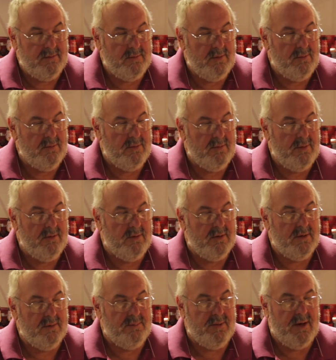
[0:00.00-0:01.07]
We won't
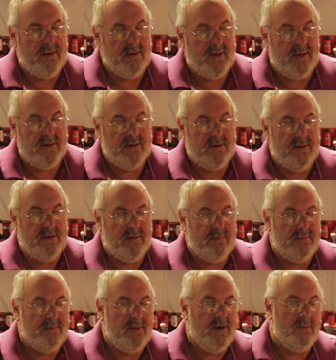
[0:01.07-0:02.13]
compare like
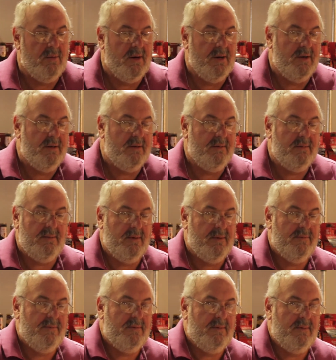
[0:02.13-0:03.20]
marijuana
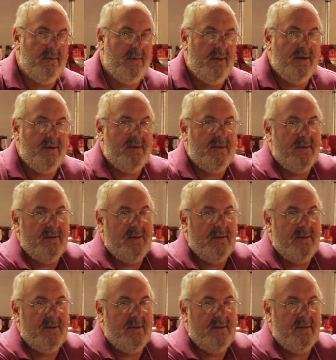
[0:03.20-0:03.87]
of this.